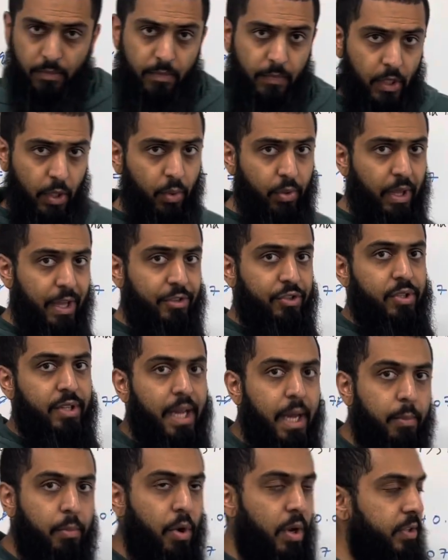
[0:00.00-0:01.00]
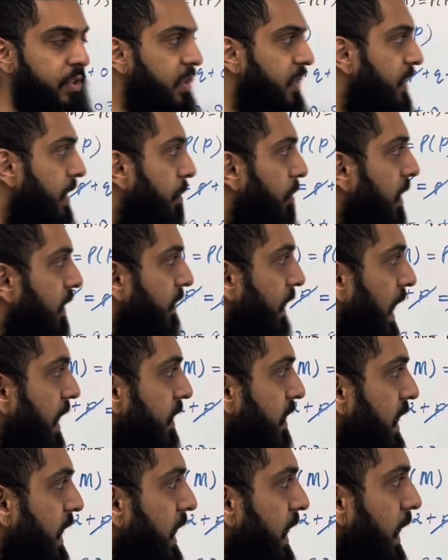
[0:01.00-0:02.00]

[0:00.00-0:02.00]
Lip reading: Okay, so now I'm going to simplify the